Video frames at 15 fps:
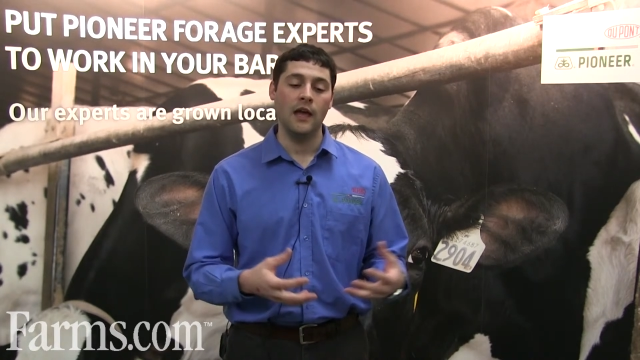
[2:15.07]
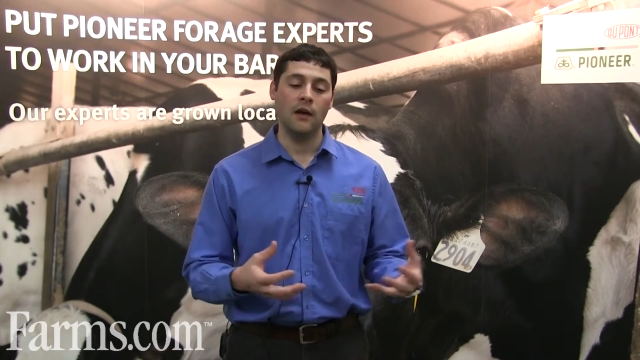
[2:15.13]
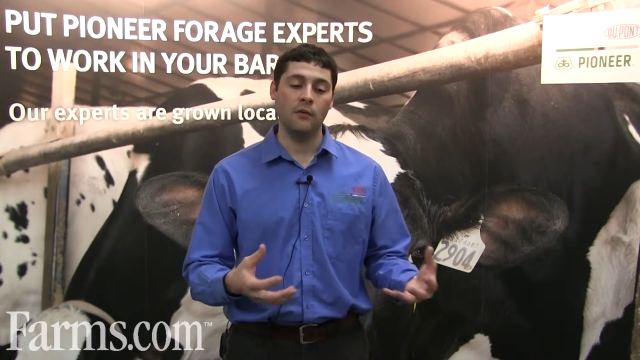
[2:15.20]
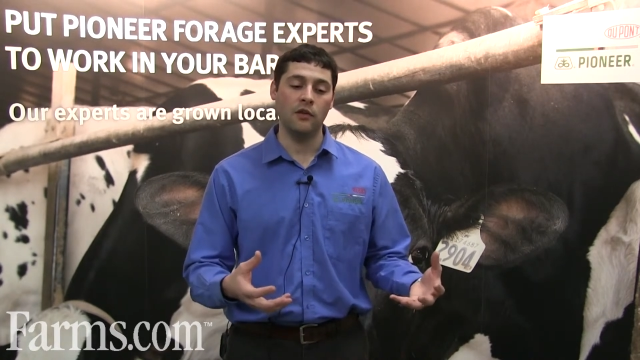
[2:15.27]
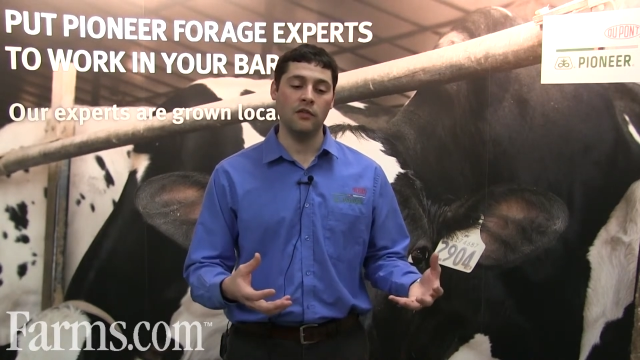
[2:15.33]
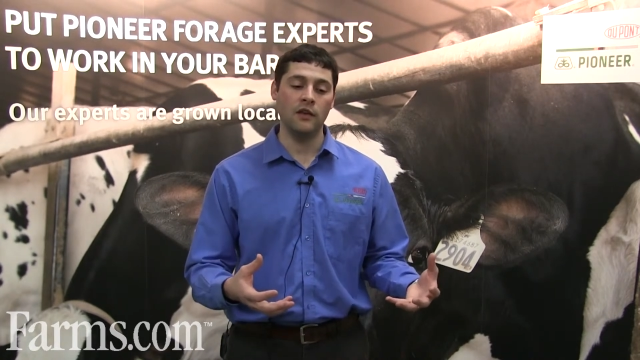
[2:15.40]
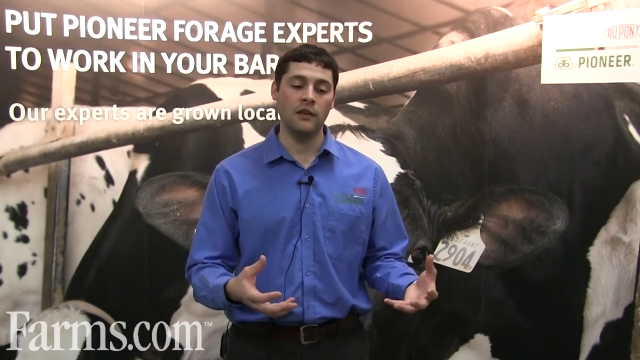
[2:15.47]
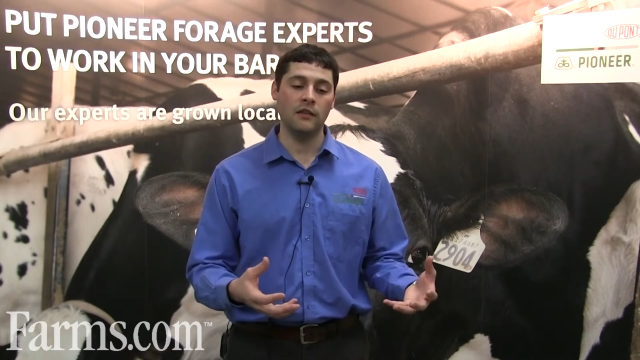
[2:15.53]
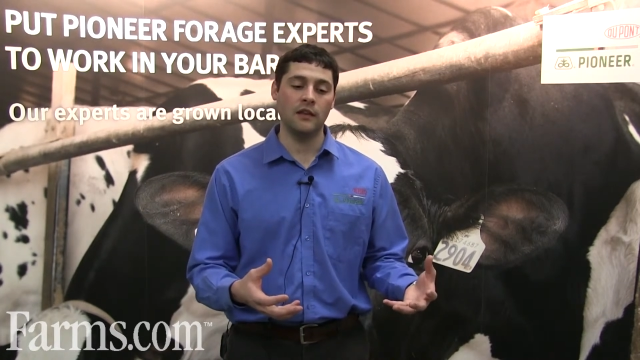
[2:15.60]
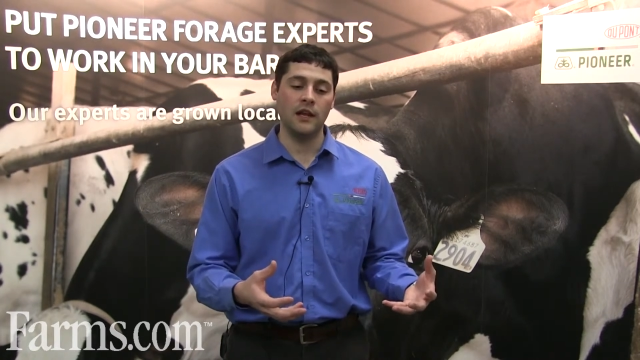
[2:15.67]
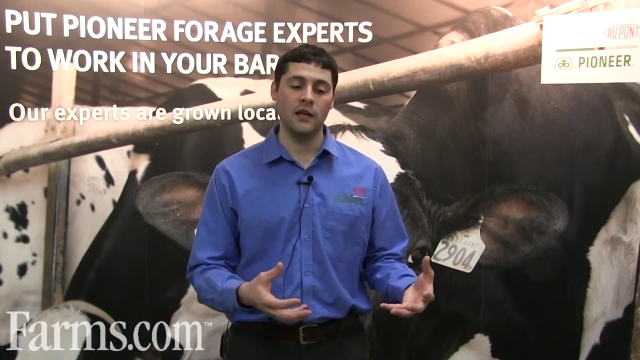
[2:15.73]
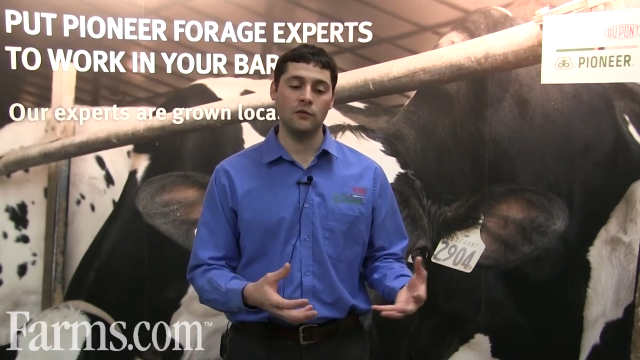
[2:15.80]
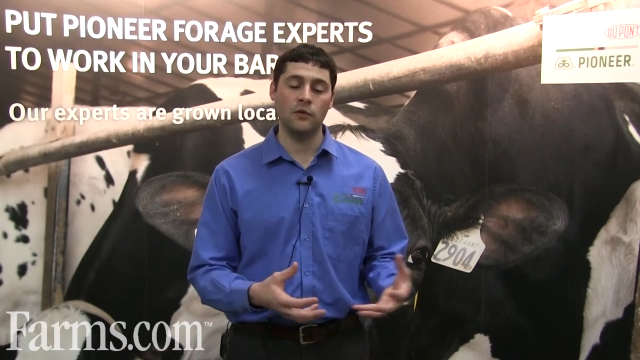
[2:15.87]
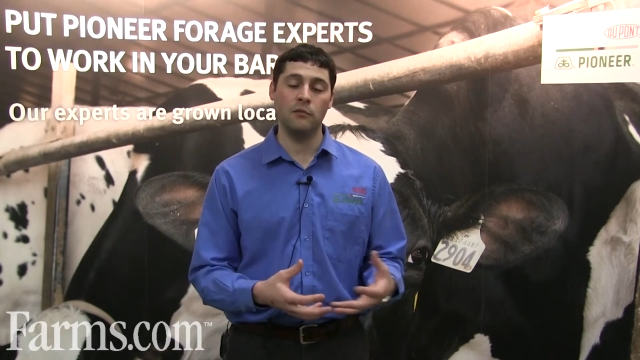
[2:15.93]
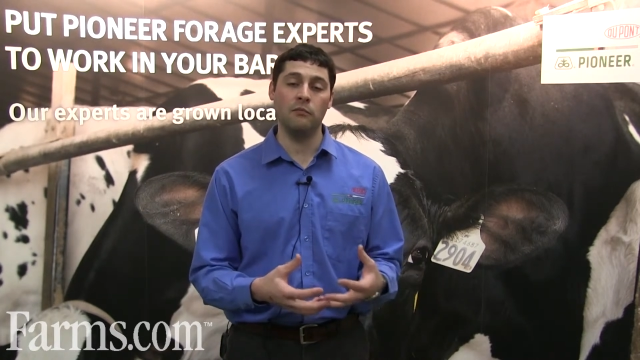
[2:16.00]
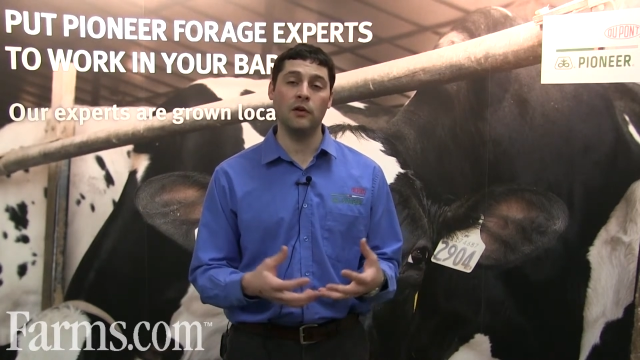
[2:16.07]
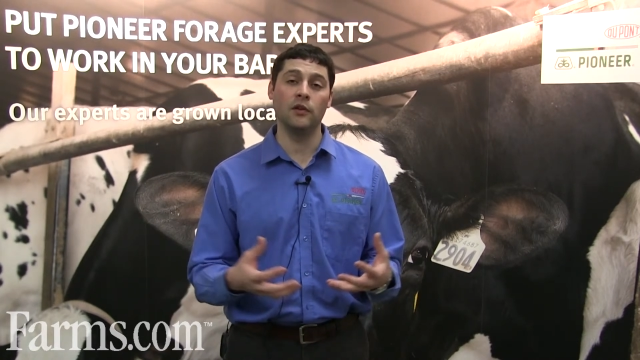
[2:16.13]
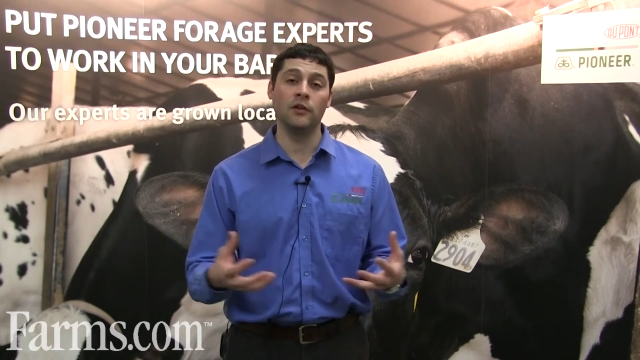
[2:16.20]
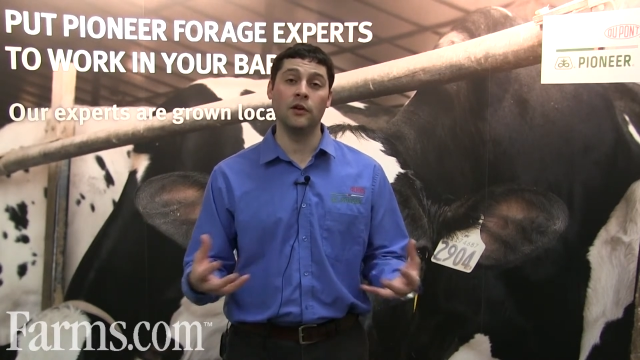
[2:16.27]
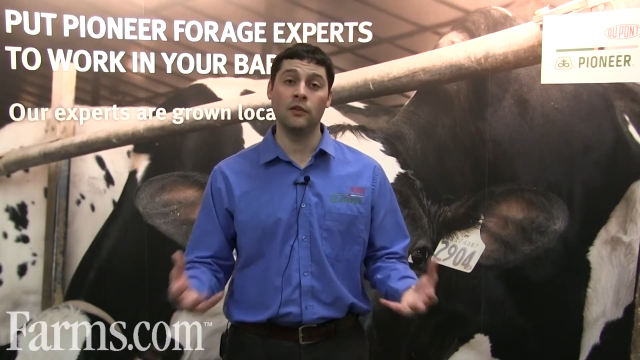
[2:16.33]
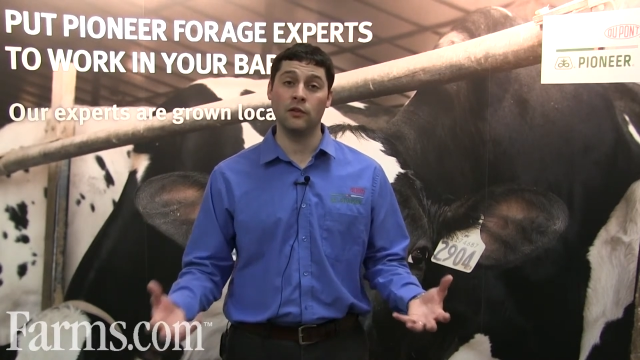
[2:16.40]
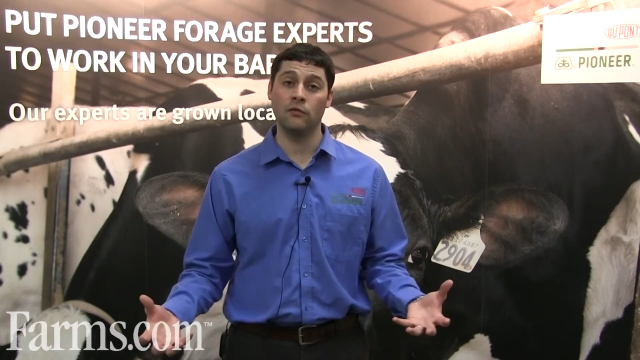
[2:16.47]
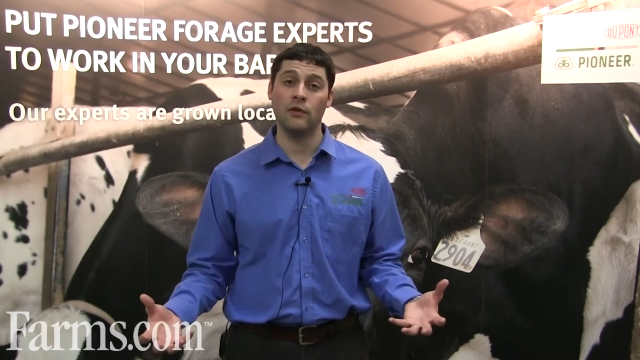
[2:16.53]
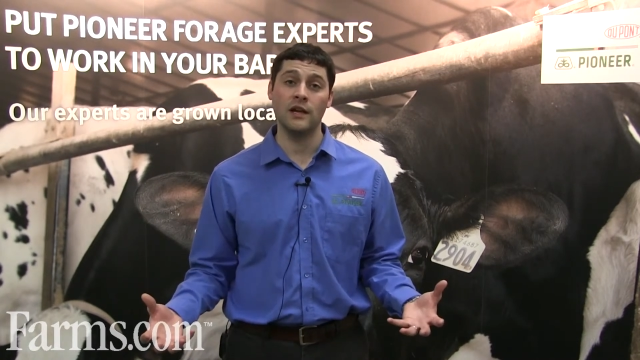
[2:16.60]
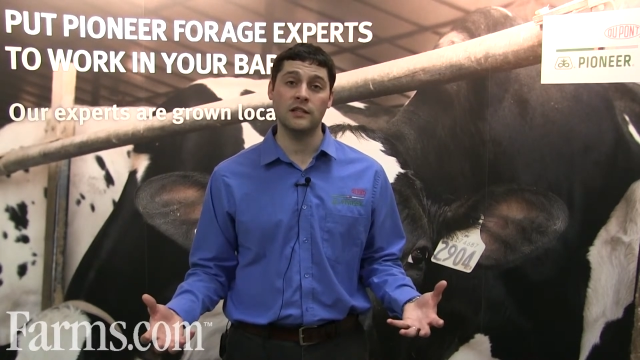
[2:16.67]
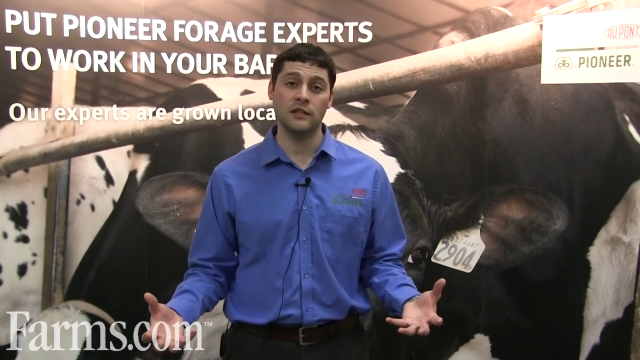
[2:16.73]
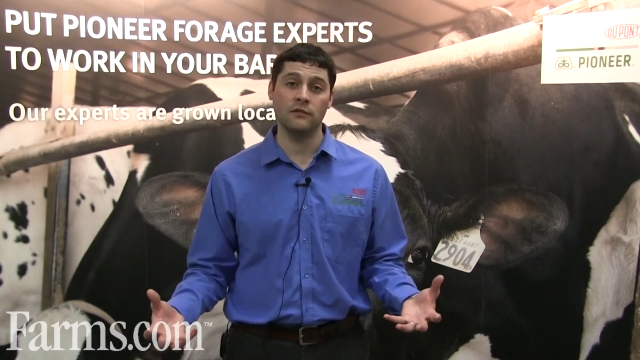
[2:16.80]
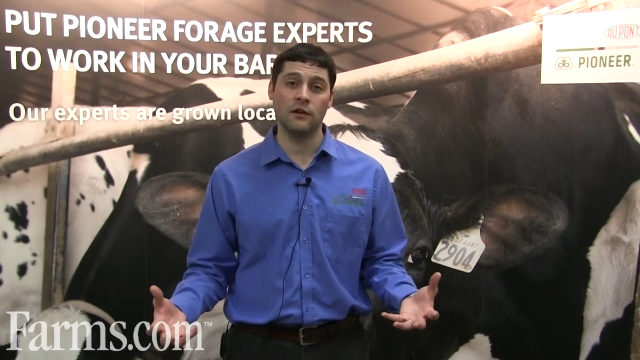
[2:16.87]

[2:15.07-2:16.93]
and we think that as we build out the rest